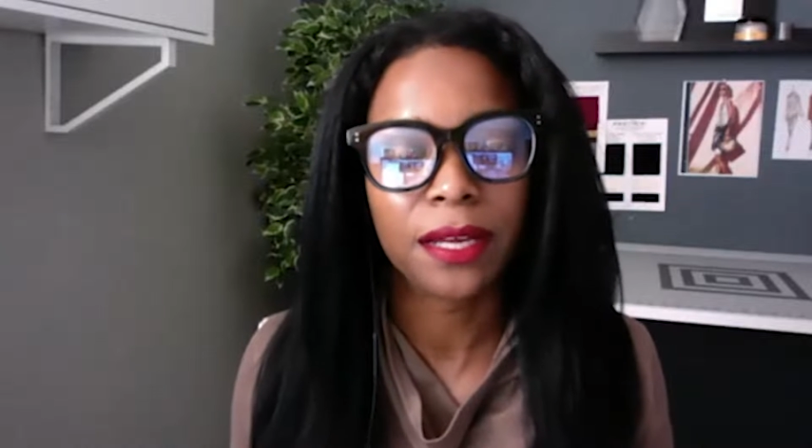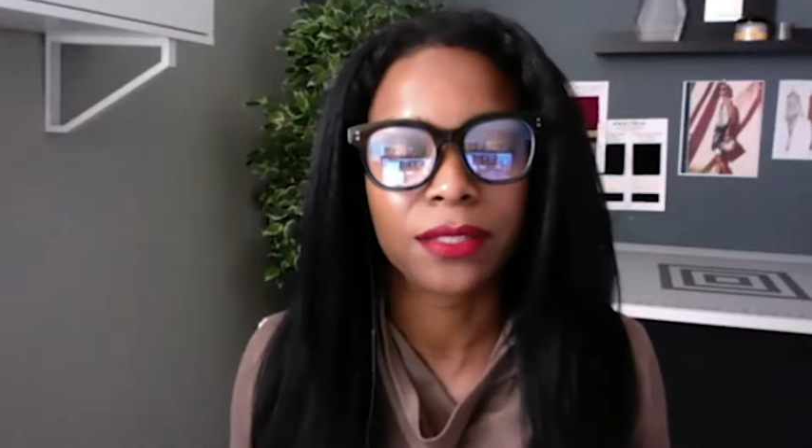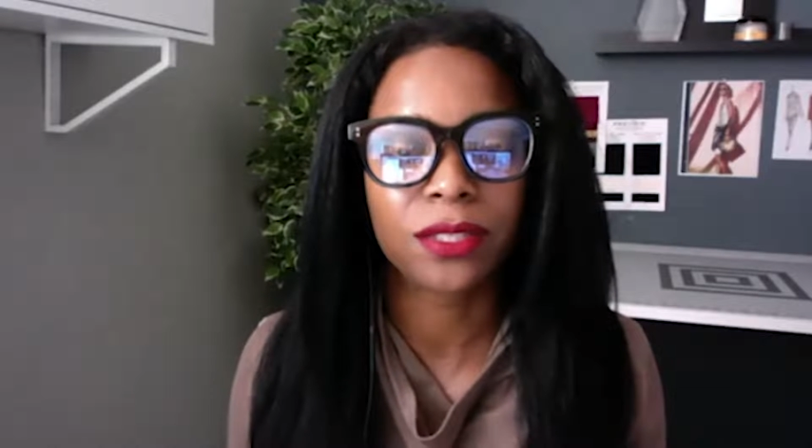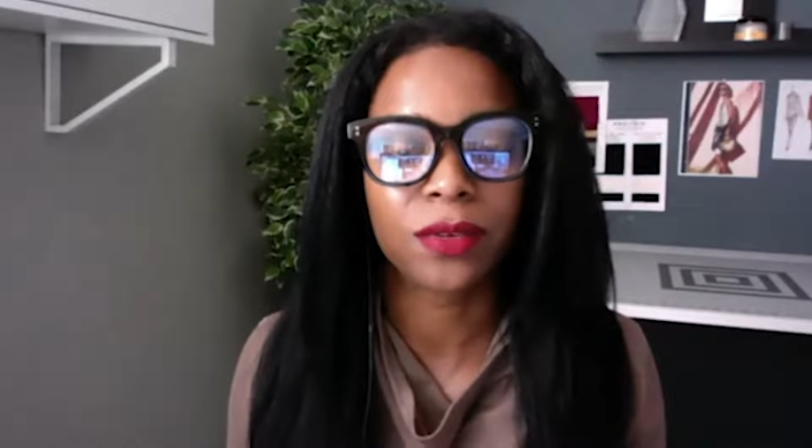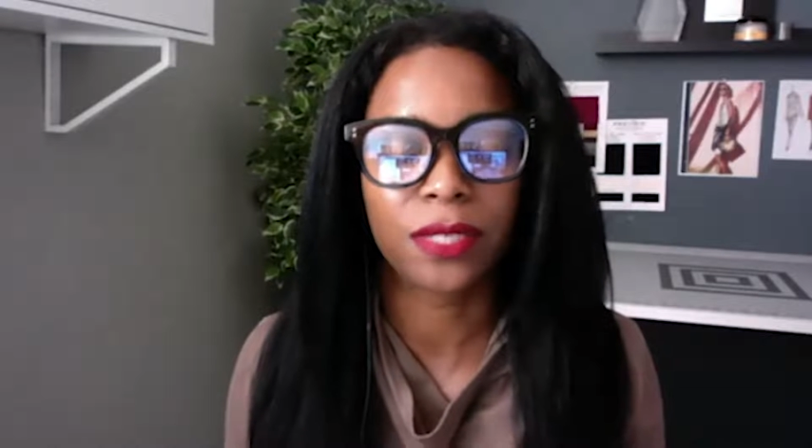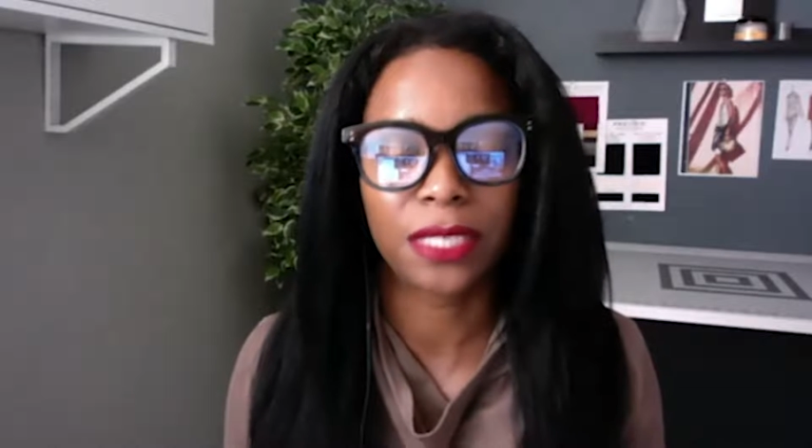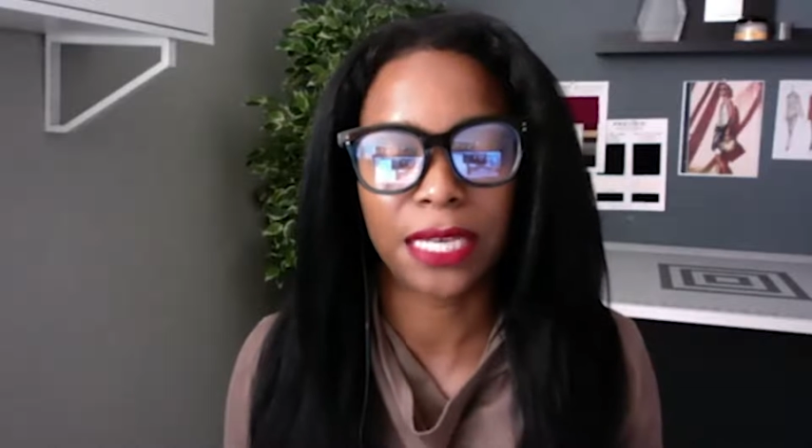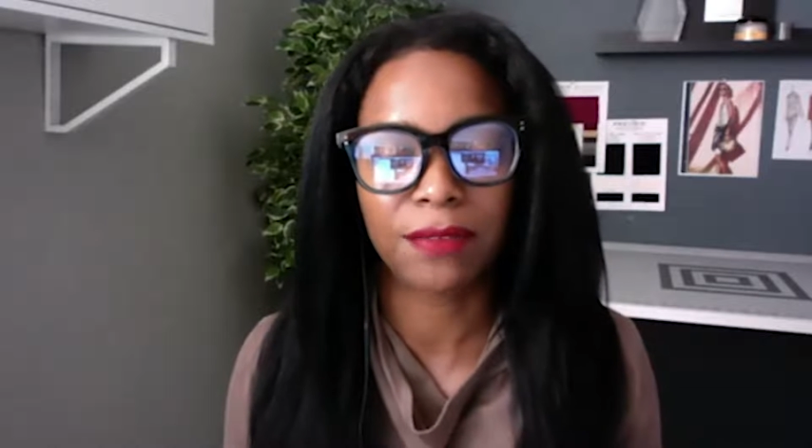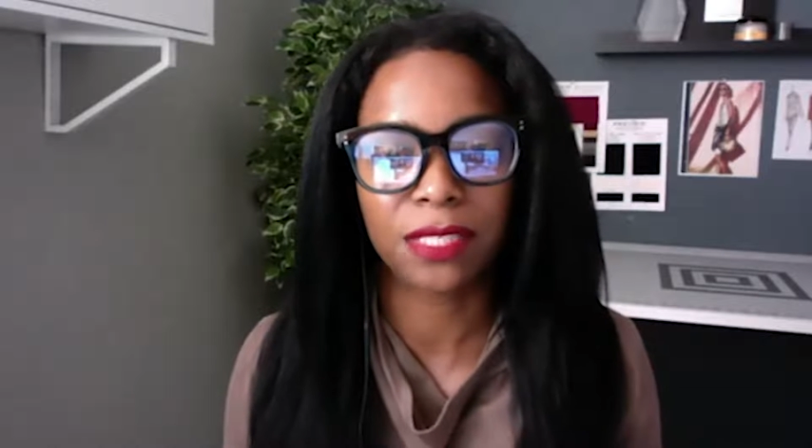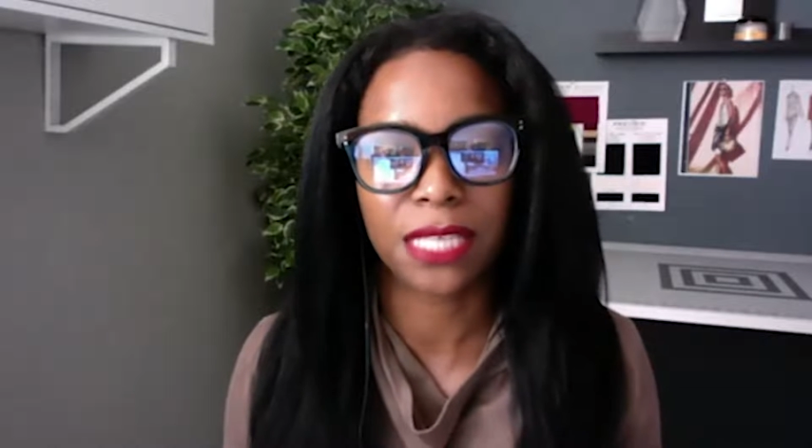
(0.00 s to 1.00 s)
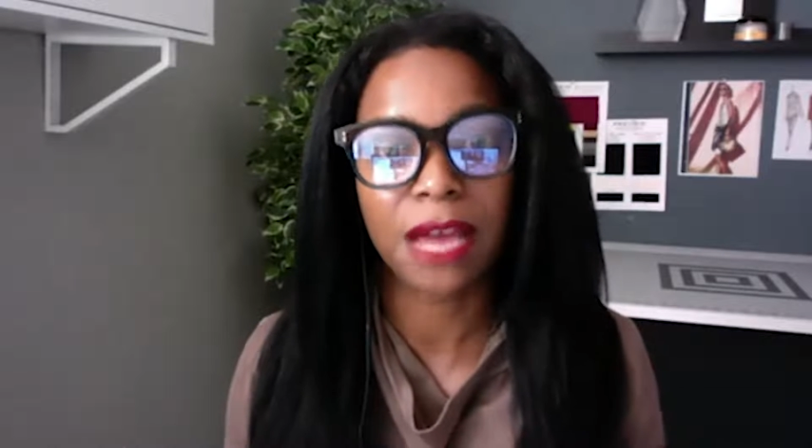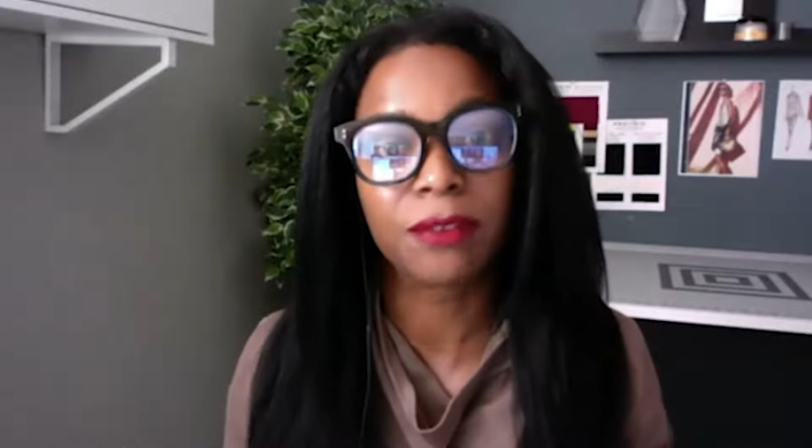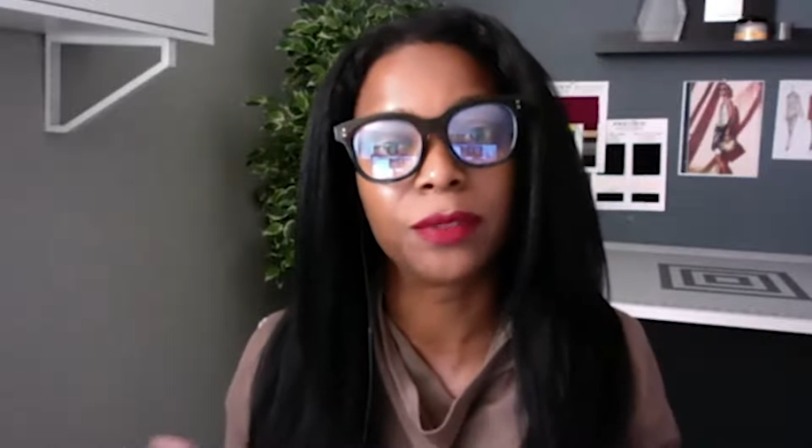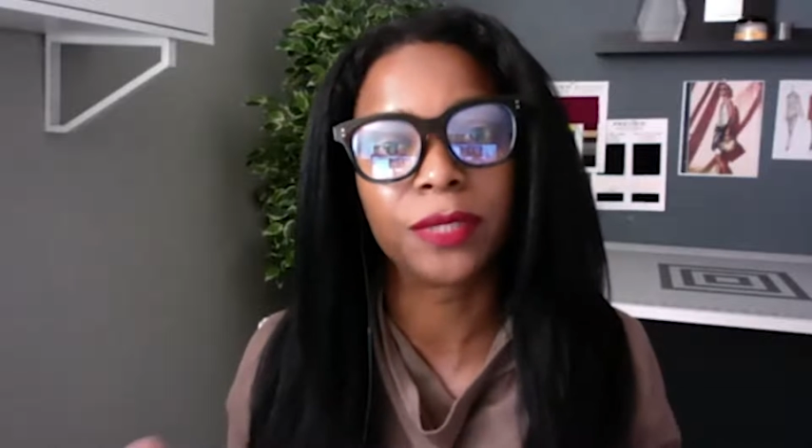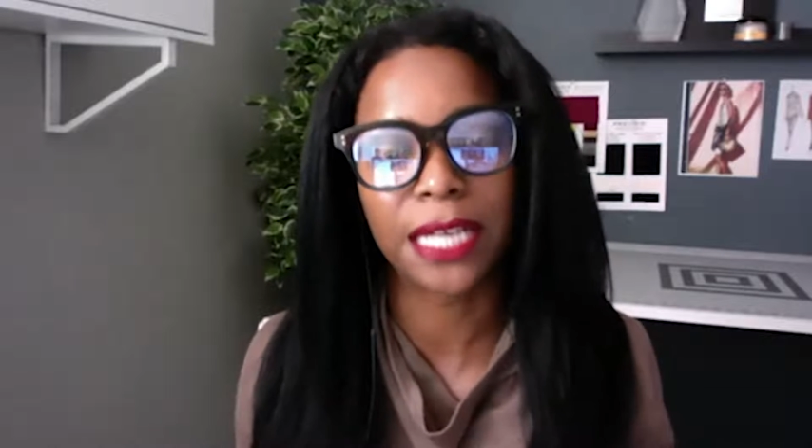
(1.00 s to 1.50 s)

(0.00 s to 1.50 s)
And so it gives everyone